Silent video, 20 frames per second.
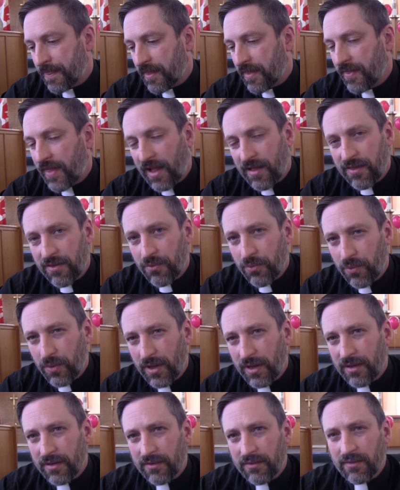that's
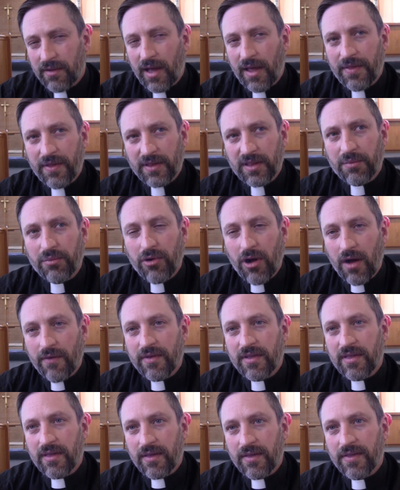what I think the
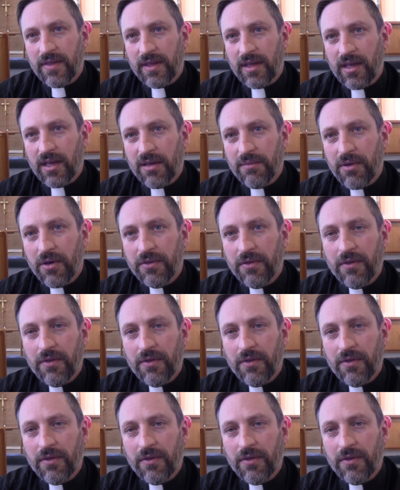province is thinking about.